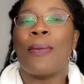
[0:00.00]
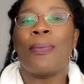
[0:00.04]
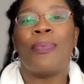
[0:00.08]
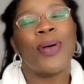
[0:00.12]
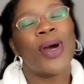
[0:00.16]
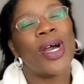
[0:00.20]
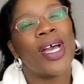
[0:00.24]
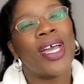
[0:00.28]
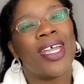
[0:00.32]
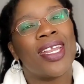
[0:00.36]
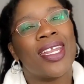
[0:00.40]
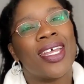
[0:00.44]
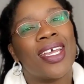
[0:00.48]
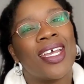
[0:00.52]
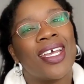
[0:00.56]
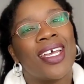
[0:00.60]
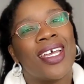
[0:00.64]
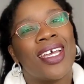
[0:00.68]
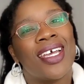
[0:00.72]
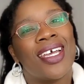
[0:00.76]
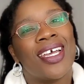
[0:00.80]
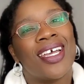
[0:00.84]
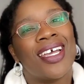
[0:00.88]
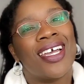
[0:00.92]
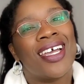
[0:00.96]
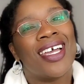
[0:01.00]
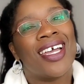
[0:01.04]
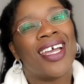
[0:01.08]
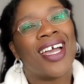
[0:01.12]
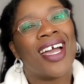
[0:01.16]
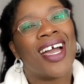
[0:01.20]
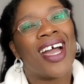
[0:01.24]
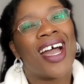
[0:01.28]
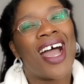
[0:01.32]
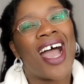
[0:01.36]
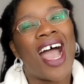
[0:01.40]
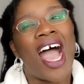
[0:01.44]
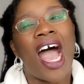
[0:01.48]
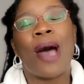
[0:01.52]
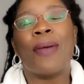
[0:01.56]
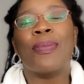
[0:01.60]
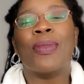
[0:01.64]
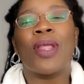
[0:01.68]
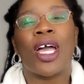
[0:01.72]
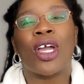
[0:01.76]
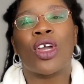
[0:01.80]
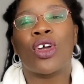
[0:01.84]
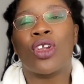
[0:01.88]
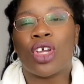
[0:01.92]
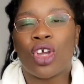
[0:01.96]
But I'm
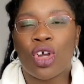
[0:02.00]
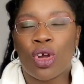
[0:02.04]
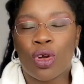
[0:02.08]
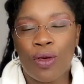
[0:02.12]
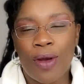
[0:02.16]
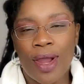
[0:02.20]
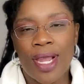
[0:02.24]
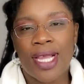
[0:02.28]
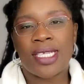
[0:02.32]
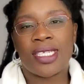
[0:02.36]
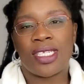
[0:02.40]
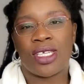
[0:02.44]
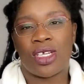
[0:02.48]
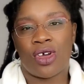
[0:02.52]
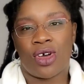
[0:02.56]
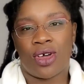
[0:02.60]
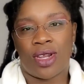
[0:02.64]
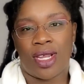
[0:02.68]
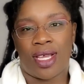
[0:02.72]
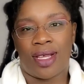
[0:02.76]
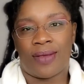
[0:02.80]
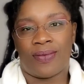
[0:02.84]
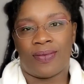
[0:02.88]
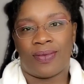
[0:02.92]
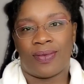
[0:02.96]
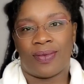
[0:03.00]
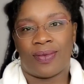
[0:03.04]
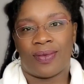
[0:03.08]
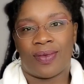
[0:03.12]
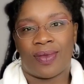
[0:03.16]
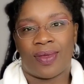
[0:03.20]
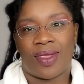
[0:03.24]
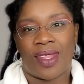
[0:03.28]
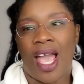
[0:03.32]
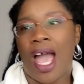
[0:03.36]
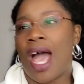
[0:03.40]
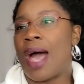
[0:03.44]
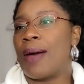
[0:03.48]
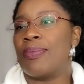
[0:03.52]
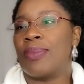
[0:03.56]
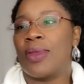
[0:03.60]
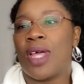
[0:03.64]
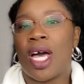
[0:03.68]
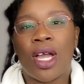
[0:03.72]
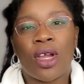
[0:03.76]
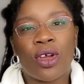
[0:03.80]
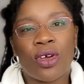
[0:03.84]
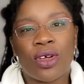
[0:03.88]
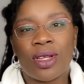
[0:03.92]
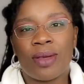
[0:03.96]
not going to go crazy on it. I'm
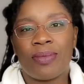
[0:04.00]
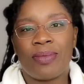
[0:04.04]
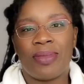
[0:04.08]
not going